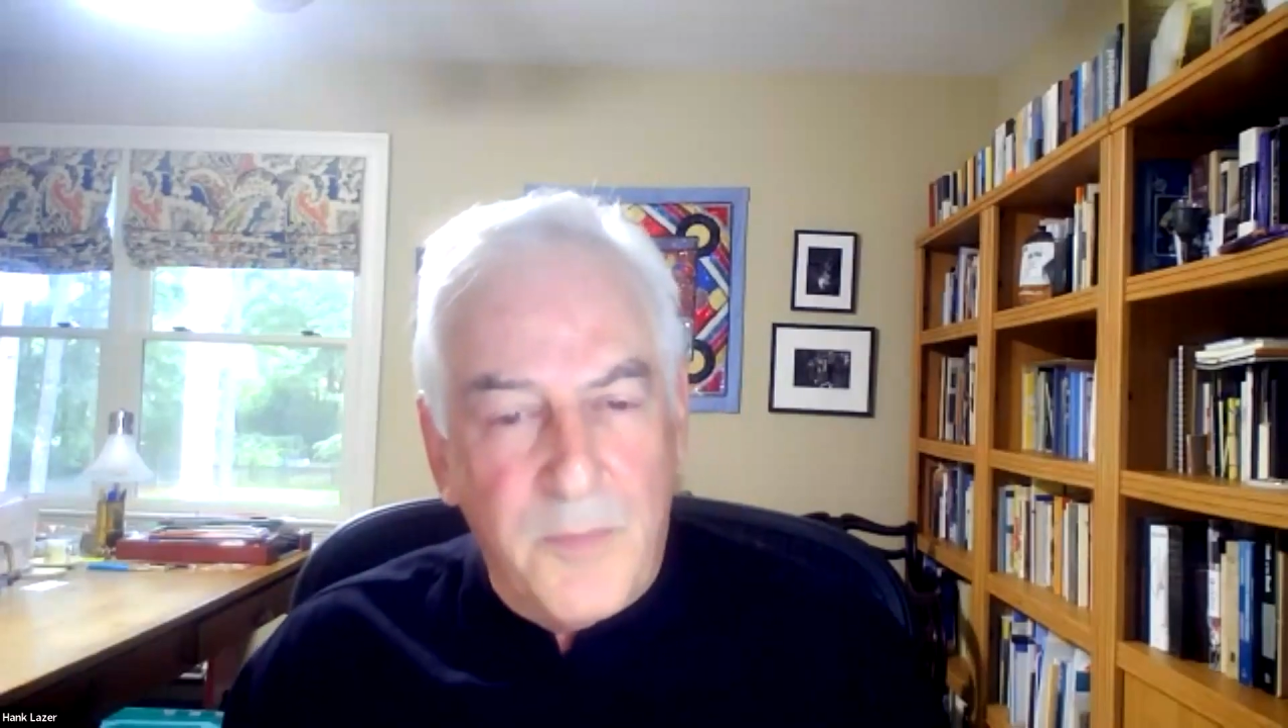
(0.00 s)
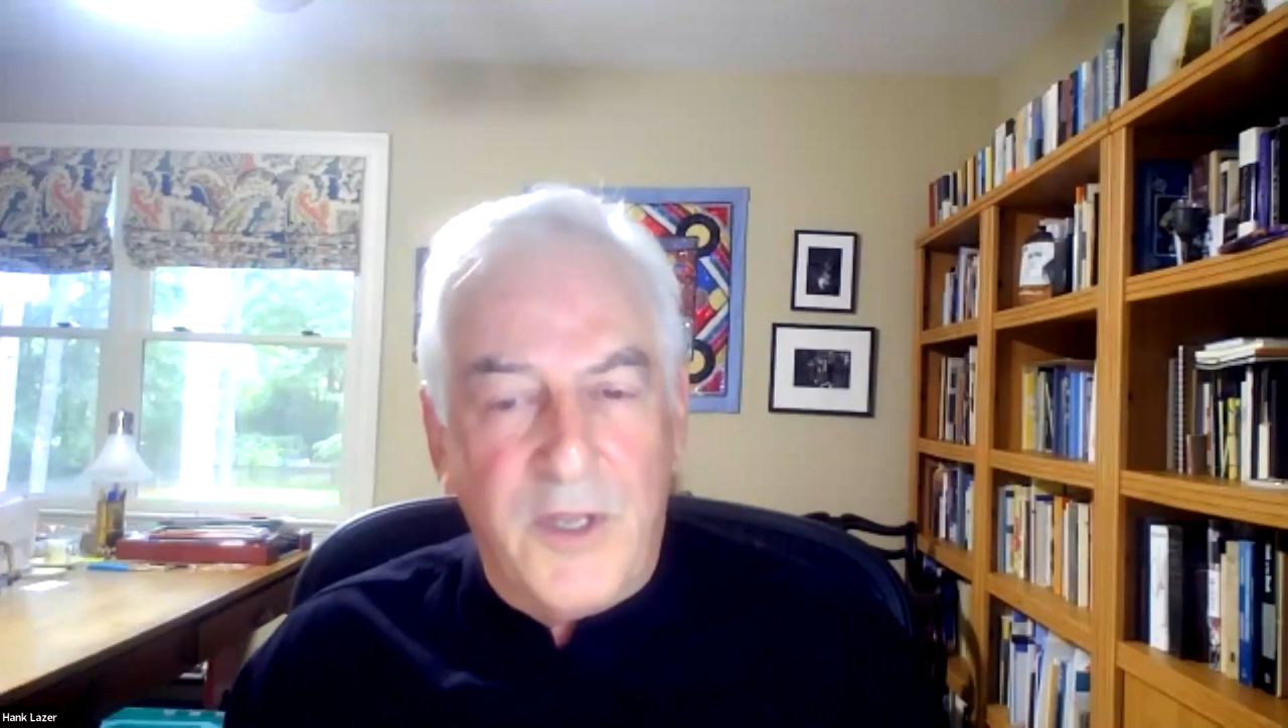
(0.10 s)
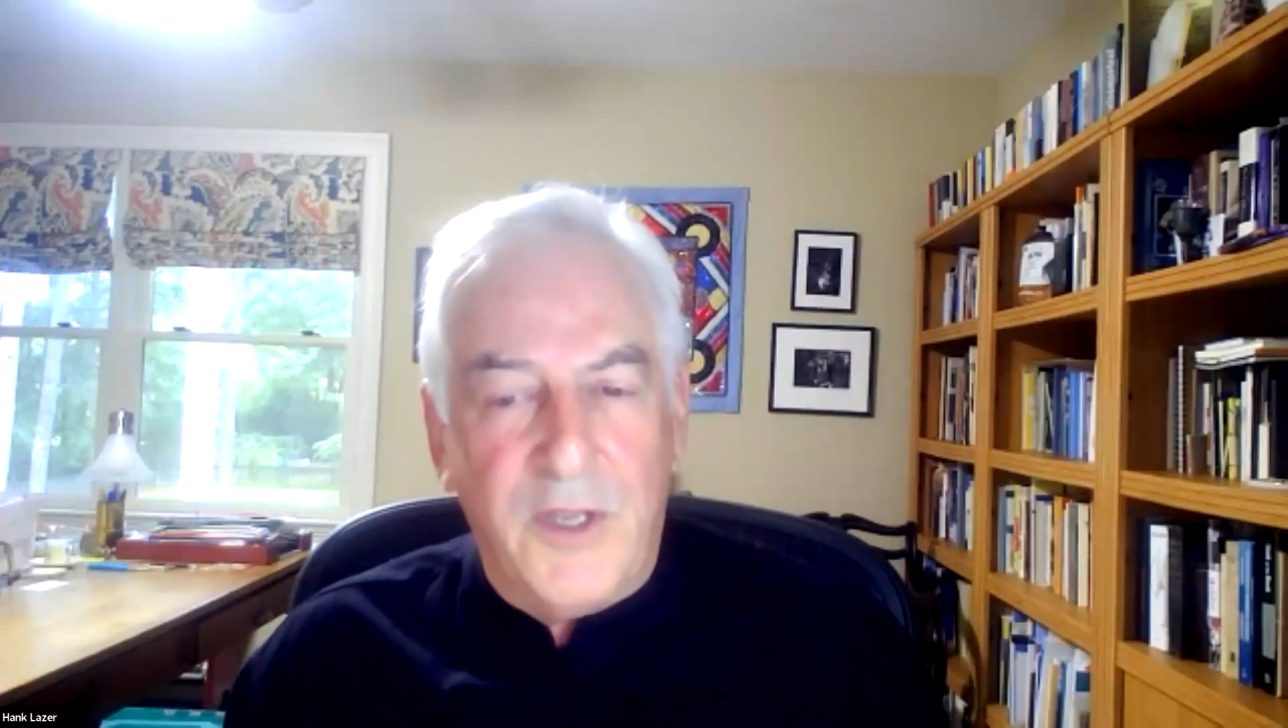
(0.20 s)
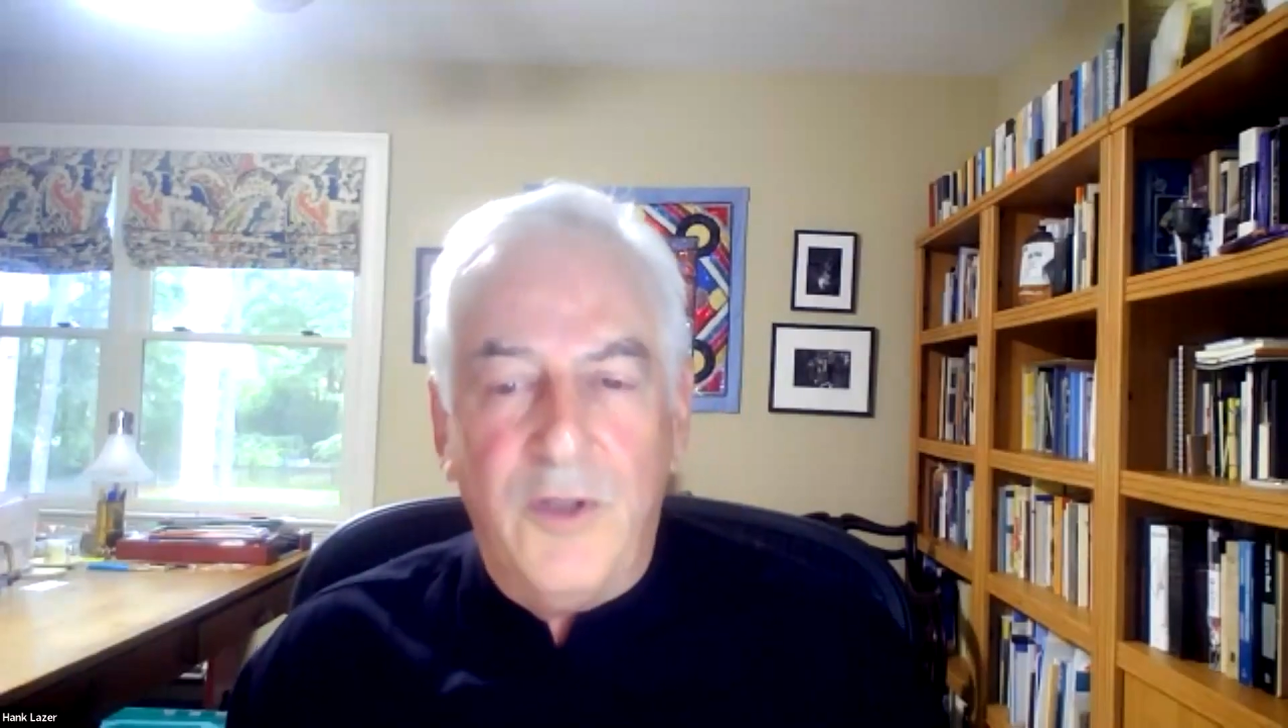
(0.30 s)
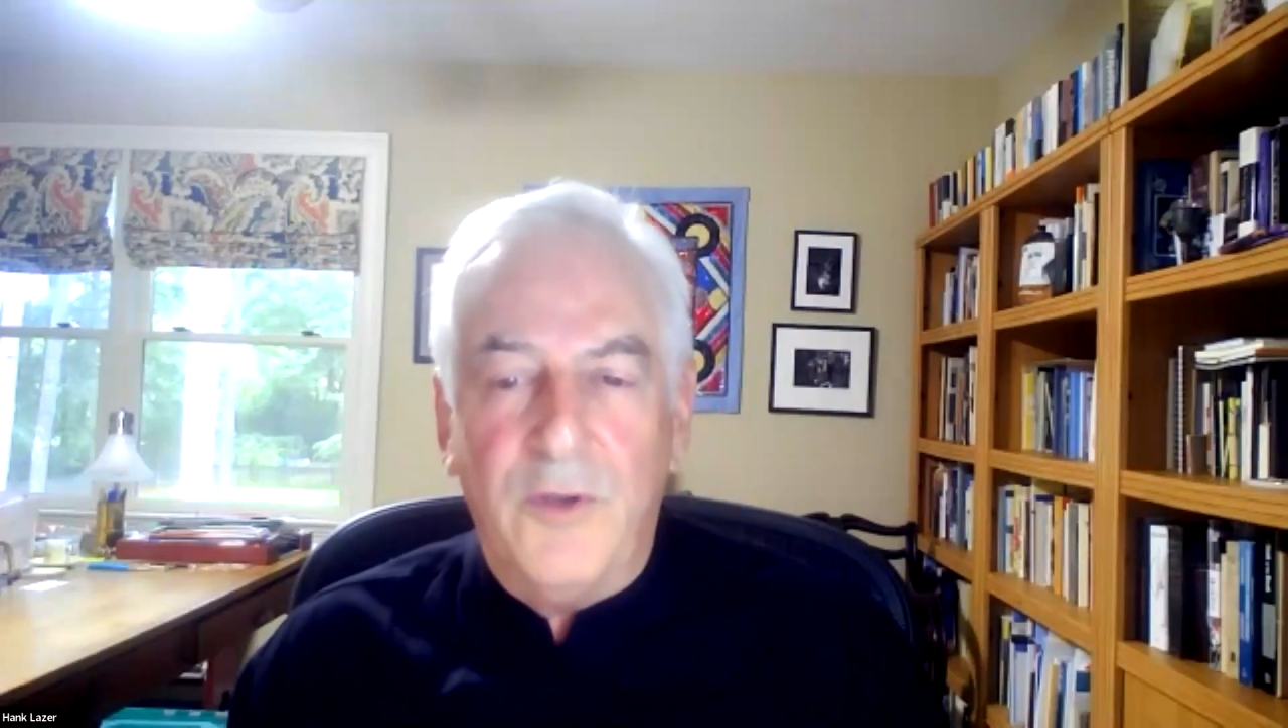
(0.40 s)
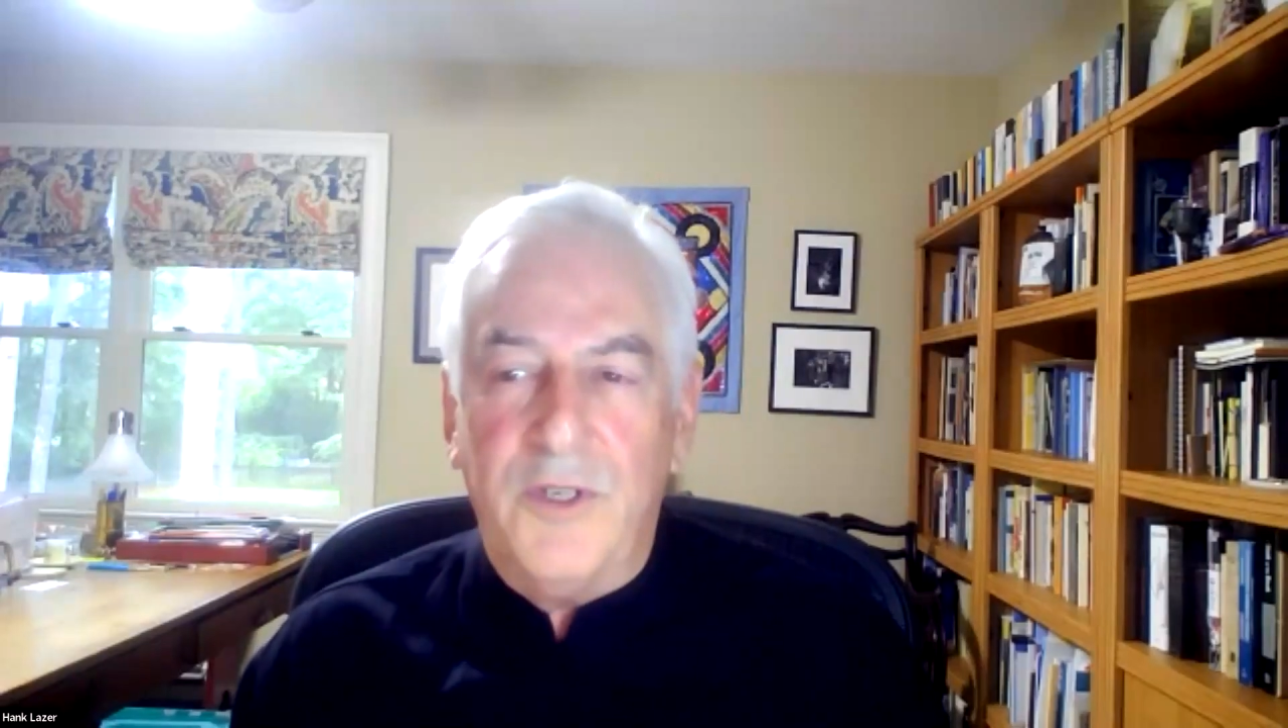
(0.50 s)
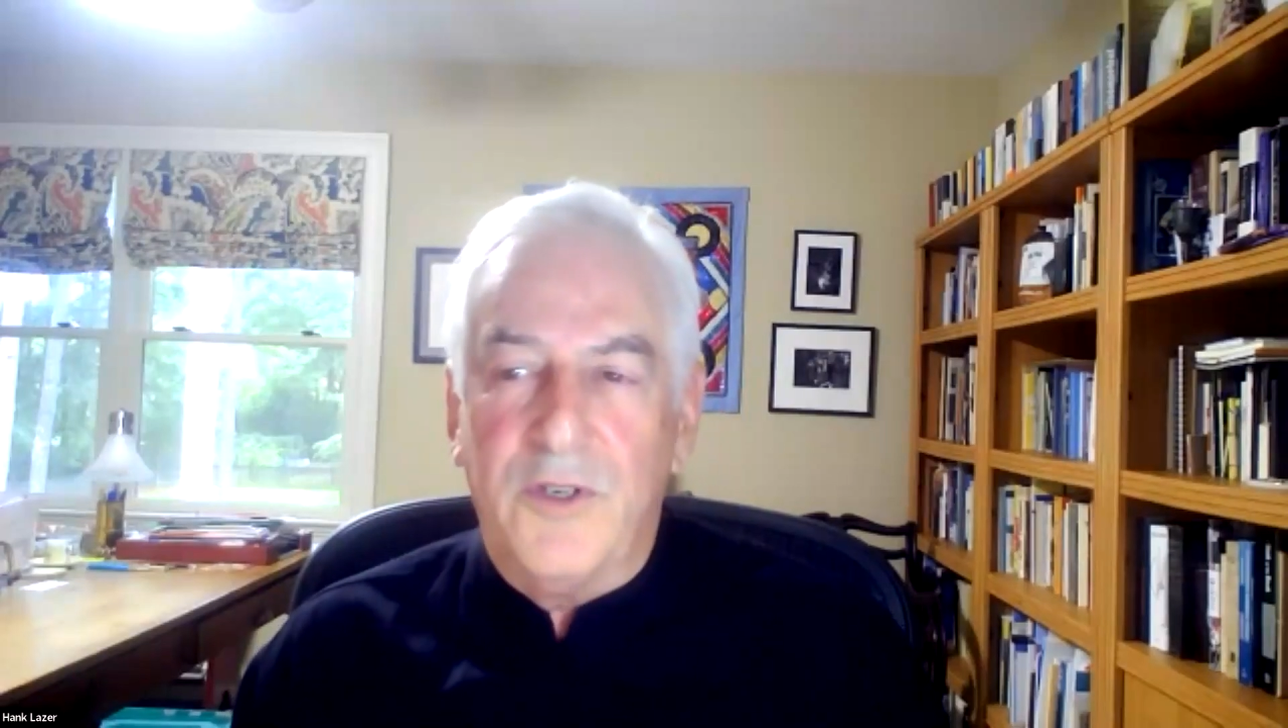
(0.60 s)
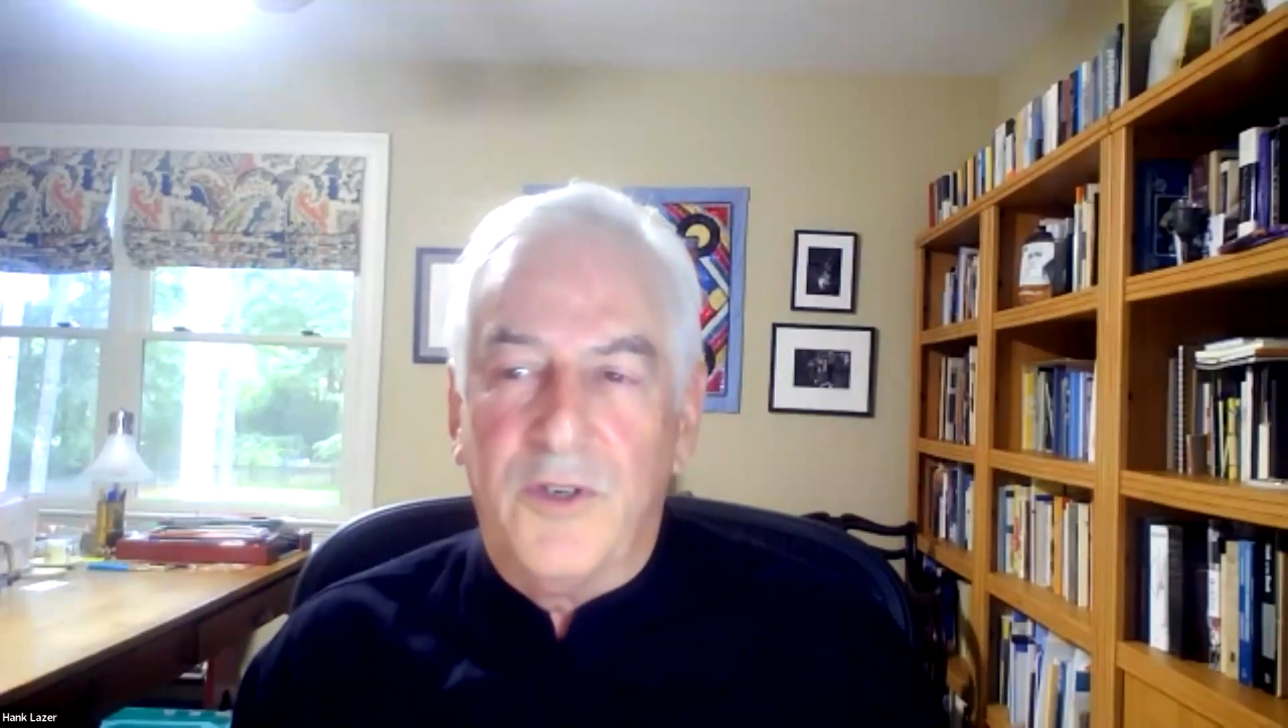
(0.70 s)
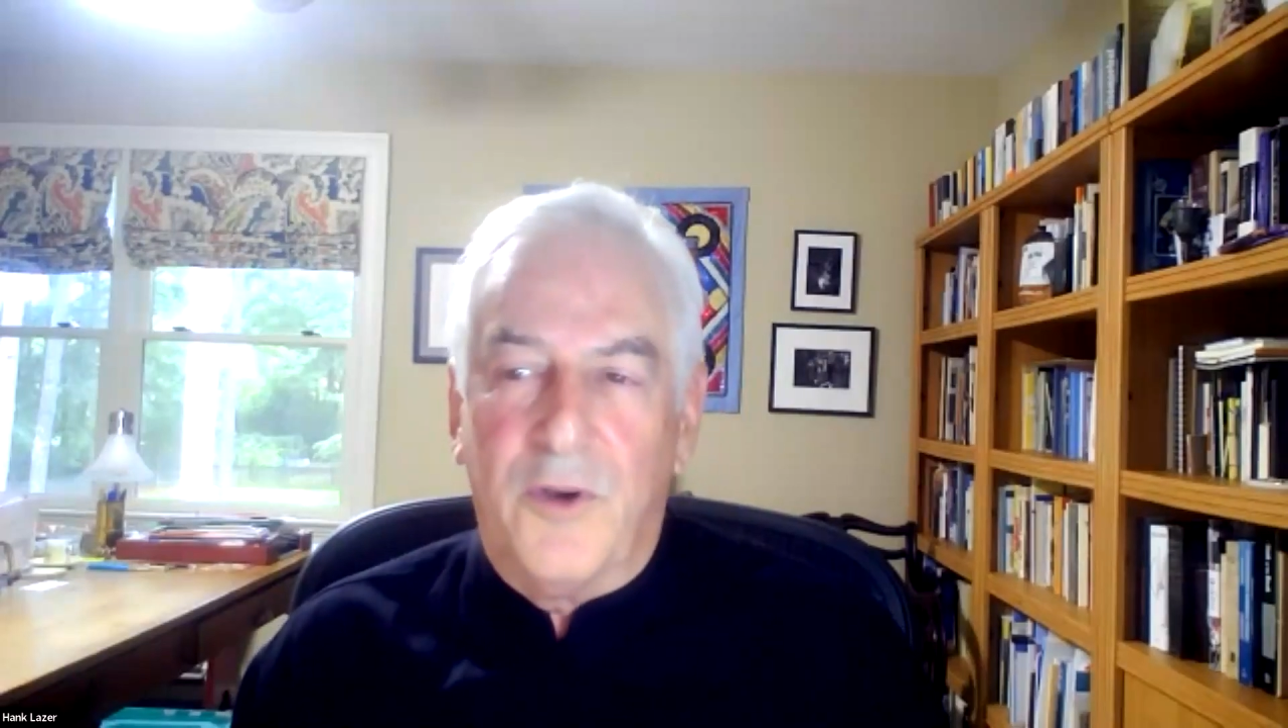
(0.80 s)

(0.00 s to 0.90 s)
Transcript: peculiar